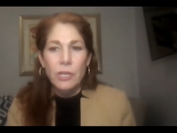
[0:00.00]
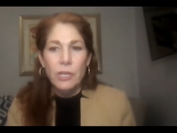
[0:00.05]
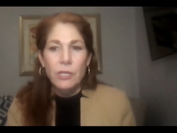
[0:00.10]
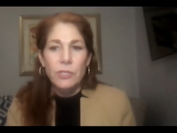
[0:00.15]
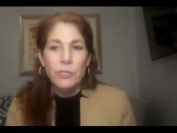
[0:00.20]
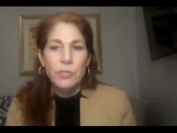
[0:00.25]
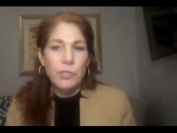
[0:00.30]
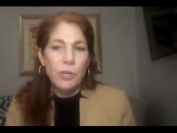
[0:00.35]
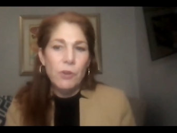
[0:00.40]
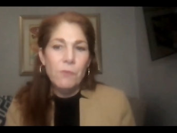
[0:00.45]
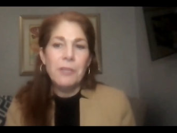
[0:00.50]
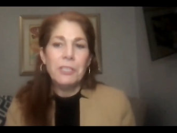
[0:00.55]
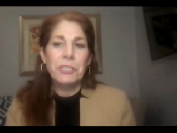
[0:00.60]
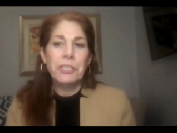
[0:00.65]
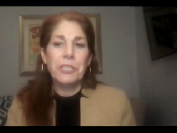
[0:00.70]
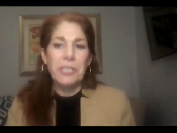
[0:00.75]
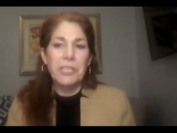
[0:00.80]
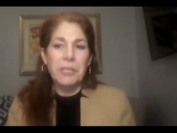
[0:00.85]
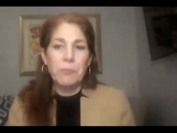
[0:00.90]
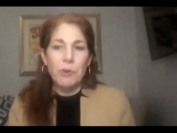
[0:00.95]
so
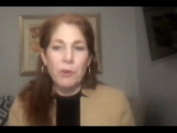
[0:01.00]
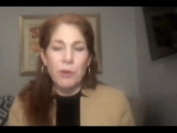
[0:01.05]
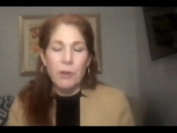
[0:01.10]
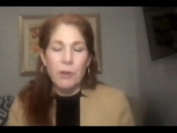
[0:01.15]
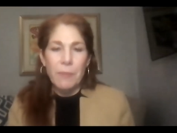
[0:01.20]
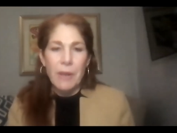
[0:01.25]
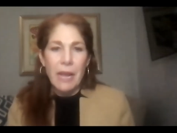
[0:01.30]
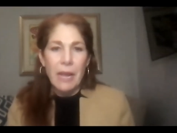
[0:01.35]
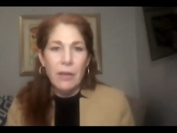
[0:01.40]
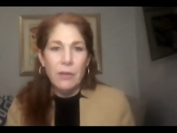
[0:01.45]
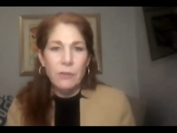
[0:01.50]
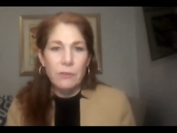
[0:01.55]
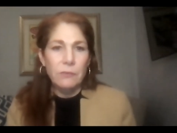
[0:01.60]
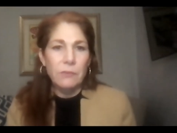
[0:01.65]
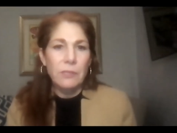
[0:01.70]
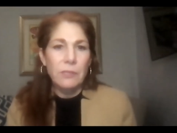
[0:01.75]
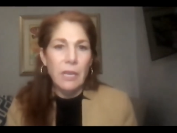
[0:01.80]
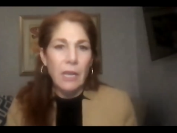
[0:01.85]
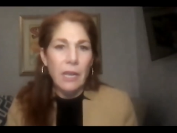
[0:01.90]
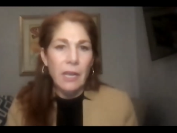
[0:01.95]
much deeper about
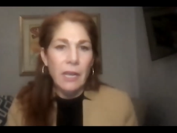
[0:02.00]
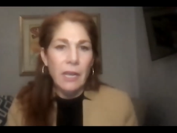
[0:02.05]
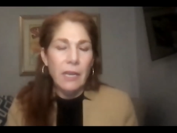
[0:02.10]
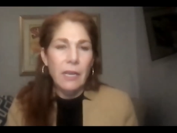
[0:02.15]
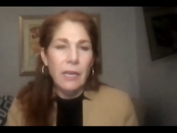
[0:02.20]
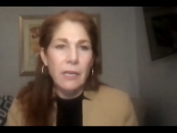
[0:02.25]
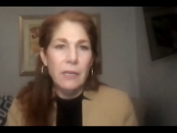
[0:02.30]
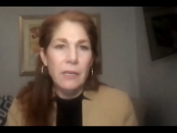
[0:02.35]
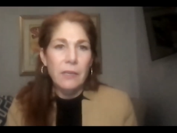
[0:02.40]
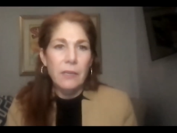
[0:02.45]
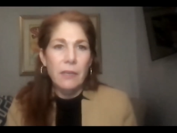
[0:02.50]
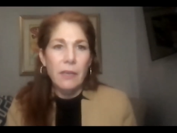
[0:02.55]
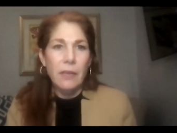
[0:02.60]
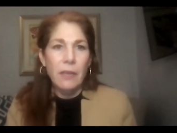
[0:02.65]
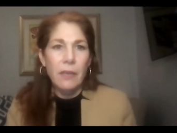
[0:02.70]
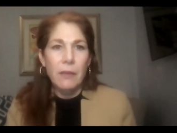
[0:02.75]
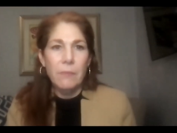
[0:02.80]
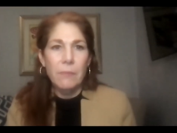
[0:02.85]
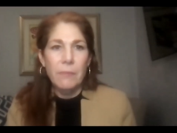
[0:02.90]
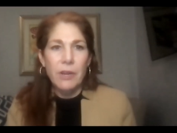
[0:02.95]
uh,
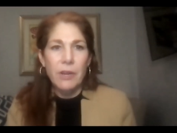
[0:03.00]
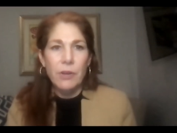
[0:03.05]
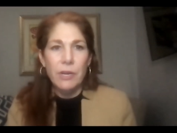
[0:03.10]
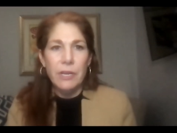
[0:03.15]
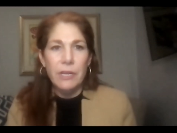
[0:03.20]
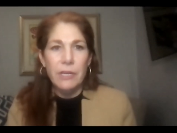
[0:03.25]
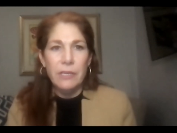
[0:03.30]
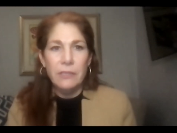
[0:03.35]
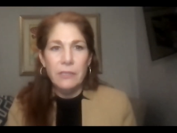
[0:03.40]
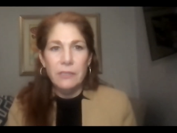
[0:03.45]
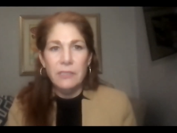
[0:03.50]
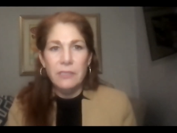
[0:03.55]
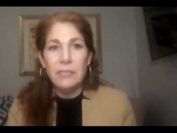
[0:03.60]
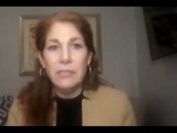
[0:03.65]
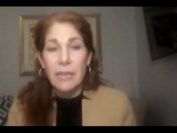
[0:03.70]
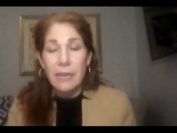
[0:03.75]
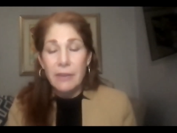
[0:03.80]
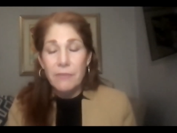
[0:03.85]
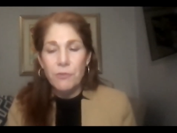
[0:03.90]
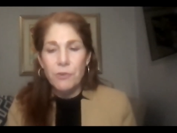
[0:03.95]
American
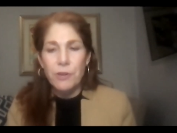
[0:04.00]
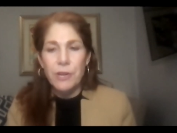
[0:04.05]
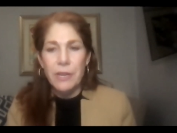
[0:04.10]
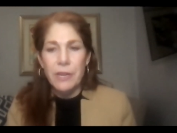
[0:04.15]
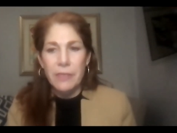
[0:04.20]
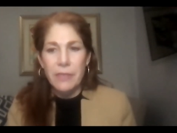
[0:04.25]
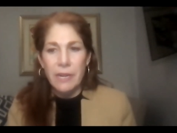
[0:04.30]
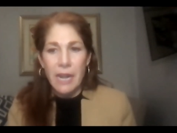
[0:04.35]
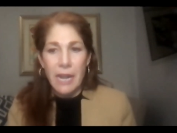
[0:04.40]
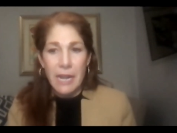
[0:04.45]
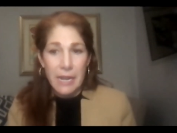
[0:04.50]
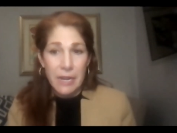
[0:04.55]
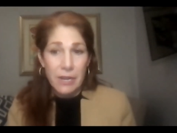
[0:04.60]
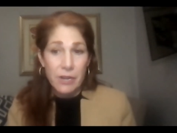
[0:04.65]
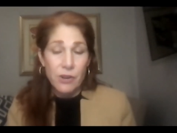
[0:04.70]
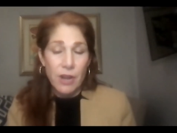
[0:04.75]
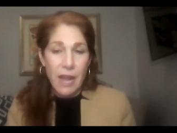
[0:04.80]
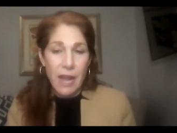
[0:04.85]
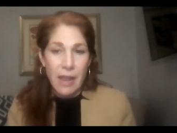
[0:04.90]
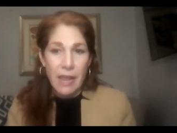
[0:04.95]
slavery than I
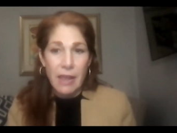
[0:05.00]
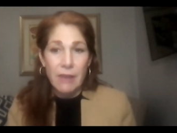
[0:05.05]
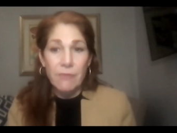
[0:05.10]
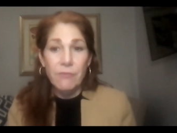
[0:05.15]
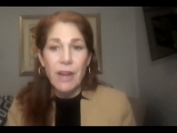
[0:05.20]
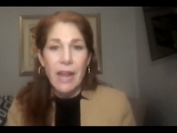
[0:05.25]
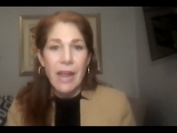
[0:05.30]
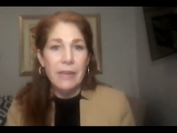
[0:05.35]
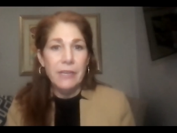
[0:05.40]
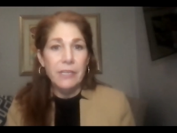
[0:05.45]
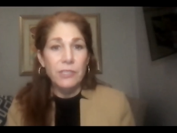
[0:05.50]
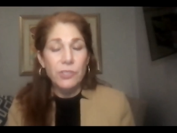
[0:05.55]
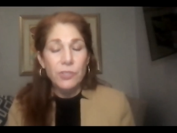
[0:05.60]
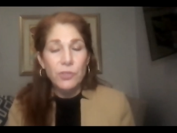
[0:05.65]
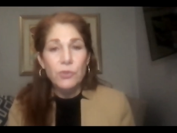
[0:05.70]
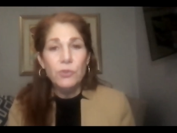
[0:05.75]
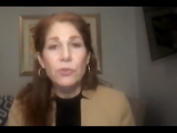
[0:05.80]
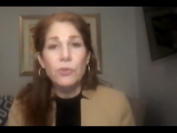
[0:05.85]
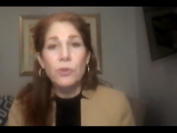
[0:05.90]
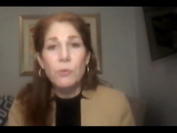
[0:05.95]
had ever had in
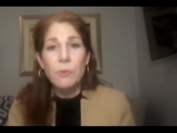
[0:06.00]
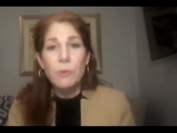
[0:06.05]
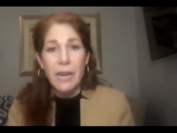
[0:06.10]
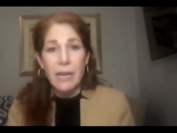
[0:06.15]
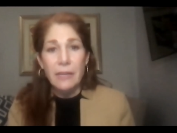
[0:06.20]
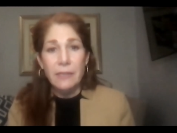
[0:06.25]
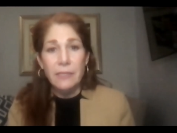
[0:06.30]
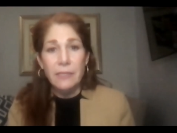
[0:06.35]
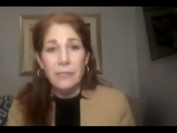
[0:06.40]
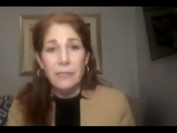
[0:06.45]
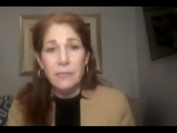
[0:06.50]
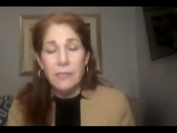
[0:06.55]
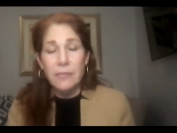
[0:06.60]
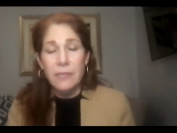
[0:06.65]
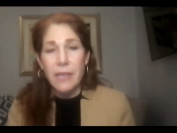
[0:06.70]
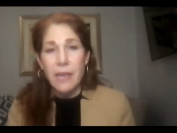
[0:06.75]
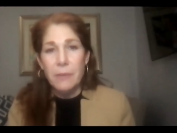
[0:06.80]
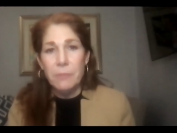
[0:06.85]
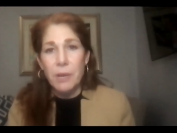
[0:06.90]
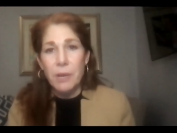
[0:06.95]
school when I listened to
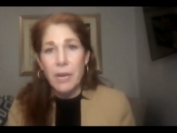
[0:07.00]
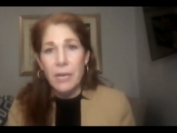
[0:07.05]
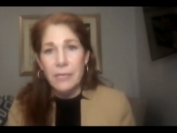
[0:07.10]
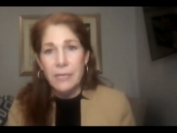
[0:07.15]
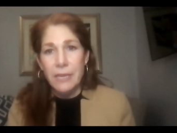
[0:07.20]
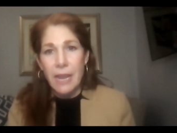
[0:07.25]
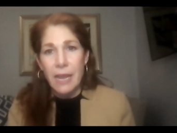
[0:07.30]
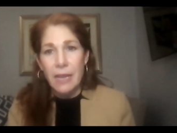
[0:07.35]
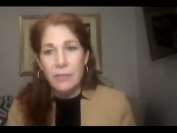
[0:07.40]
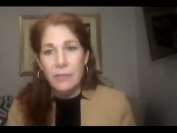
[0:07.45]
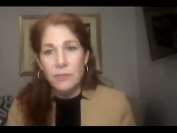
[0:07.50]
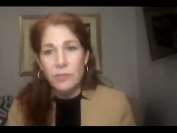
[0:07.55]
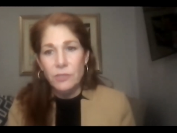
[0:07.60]
that podcast.